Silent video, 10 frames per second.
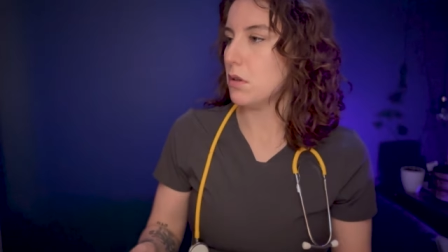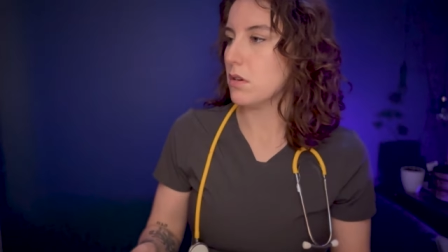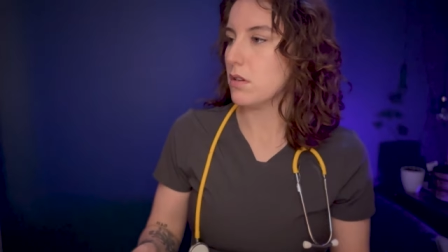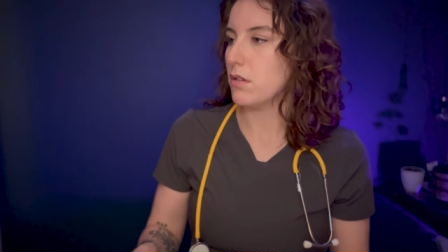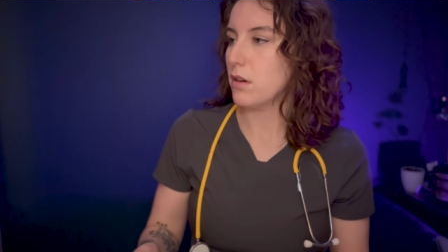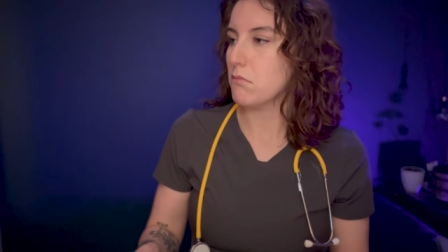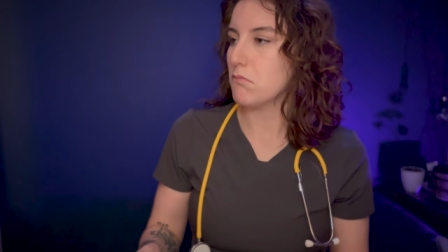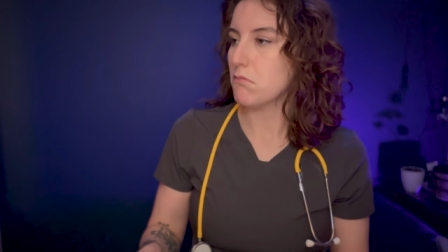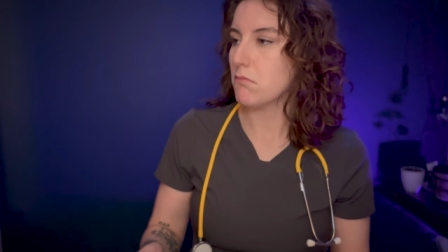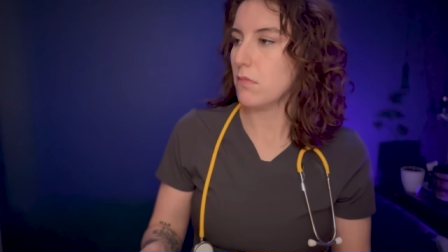you're gonna do that.
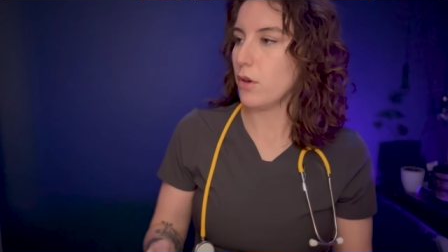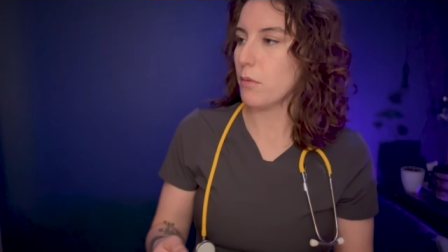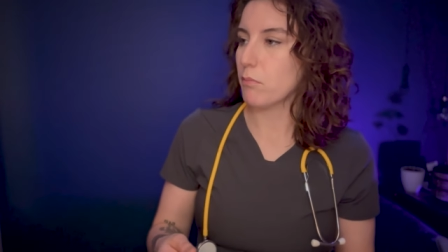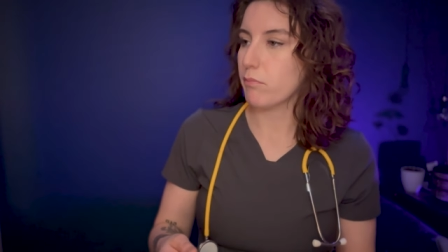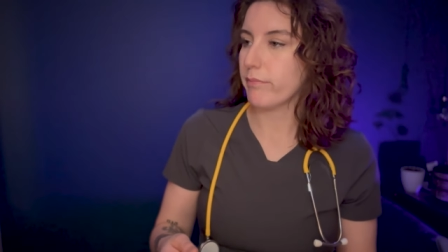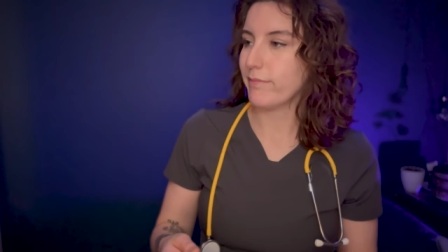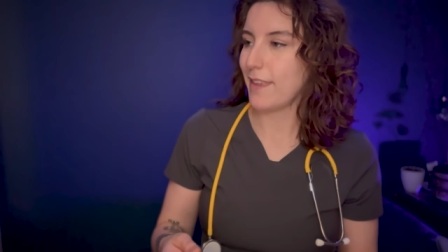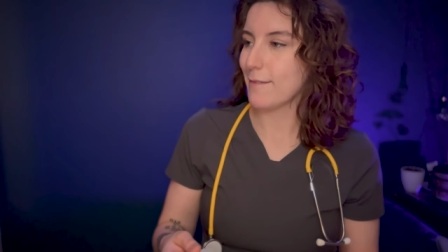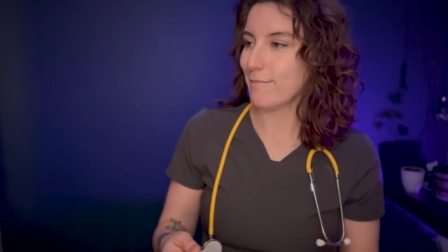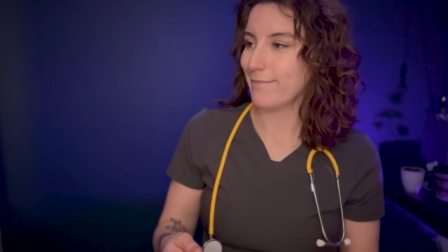Okay.
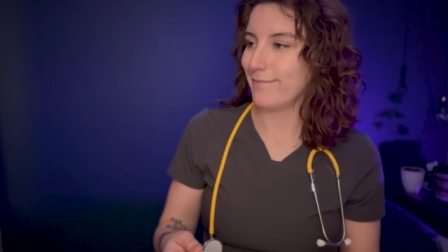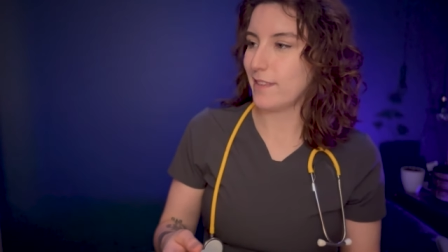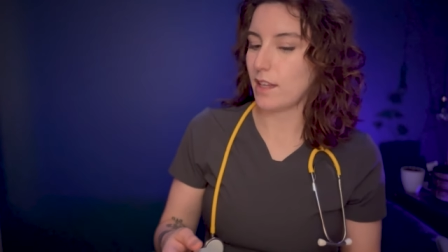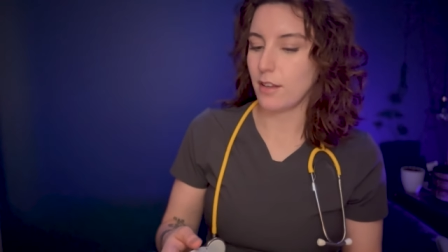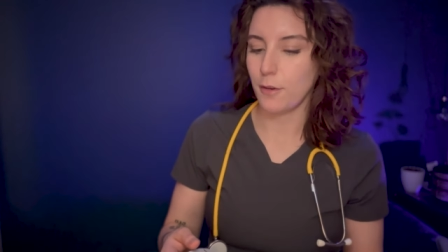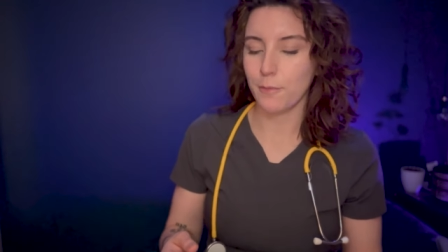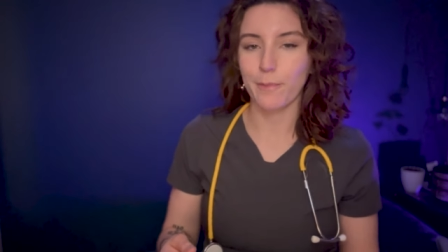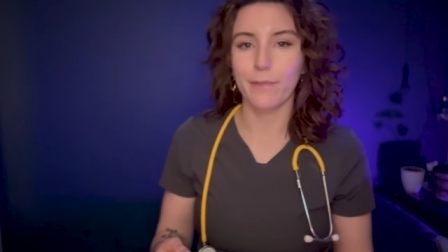Yeah. See you soon.